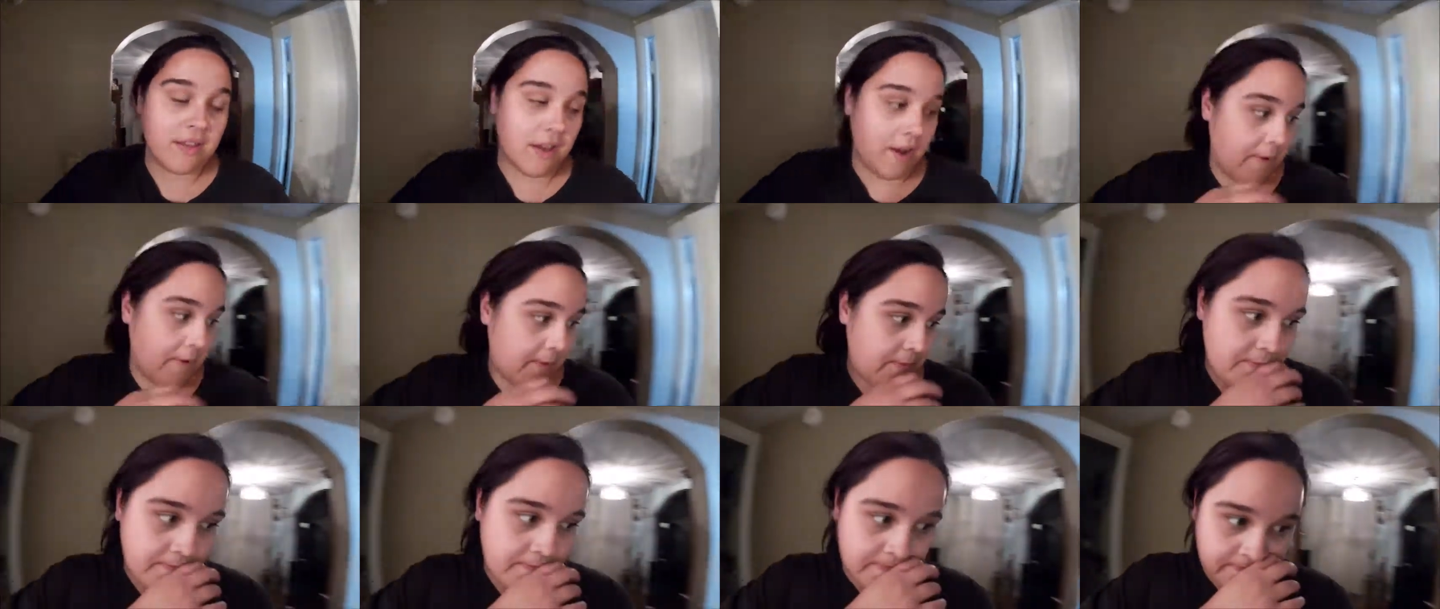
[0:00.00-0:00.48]
So
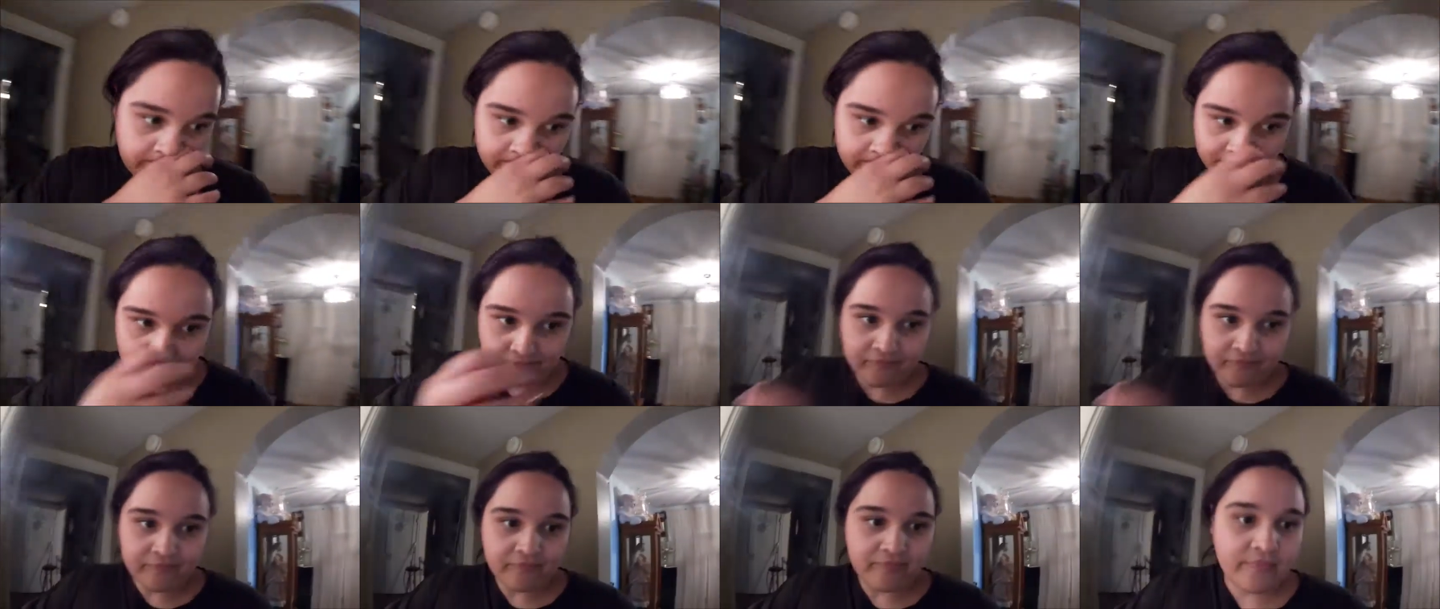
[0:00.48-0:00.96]

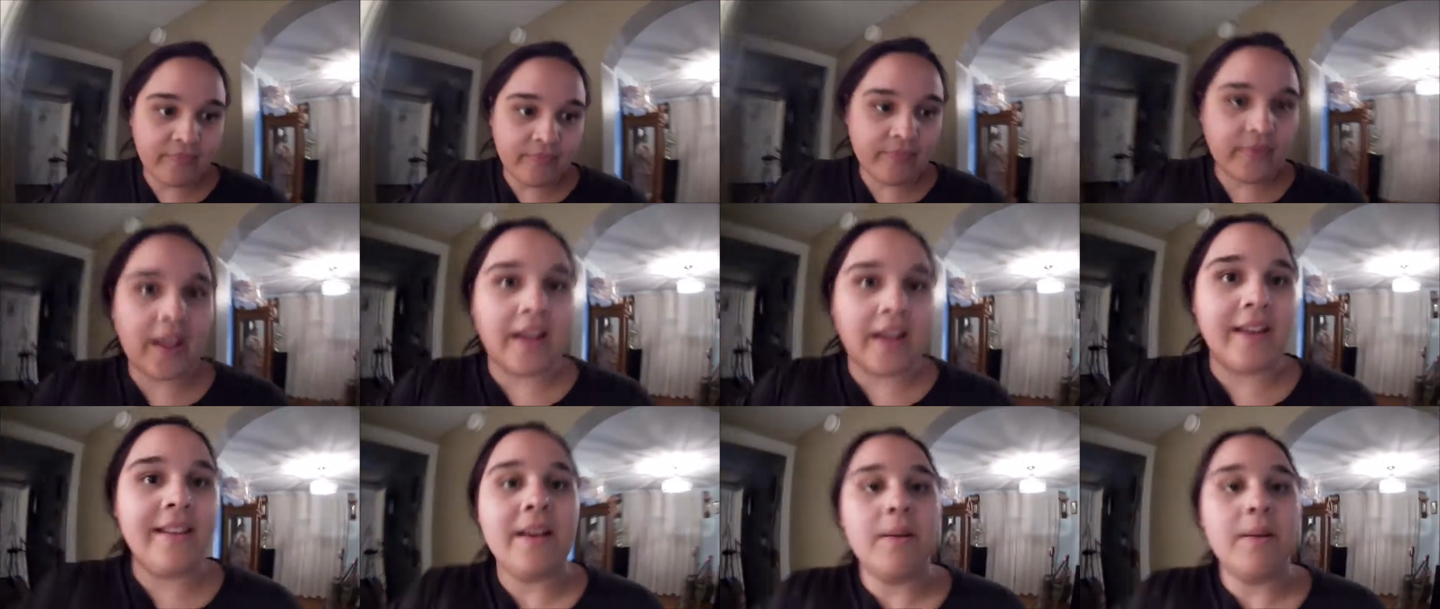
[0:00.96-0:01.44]

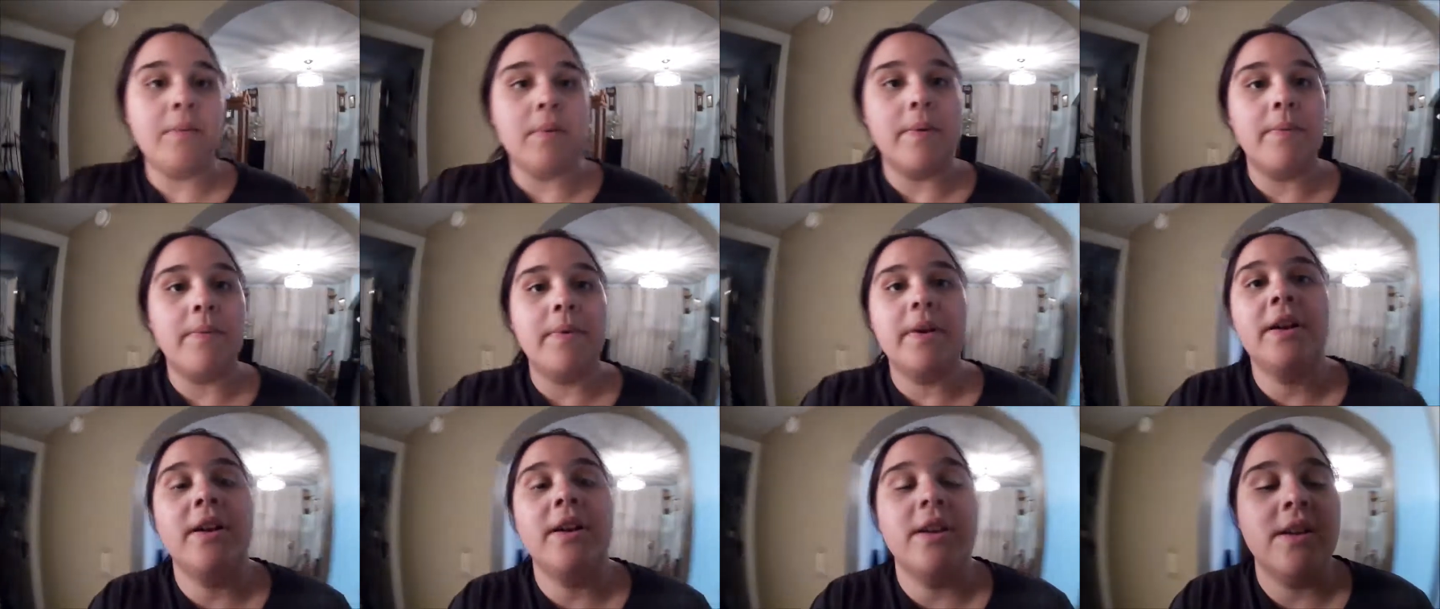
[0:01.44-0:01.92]
I think
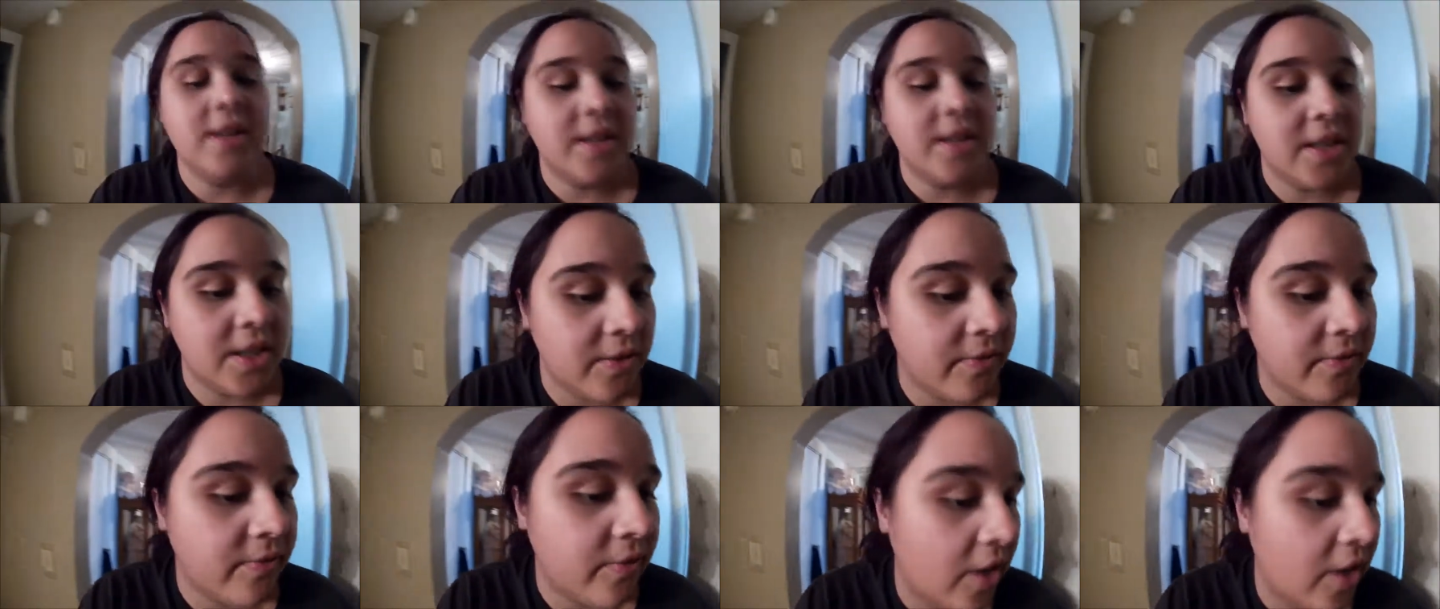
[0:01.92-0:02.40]
what we're gonna do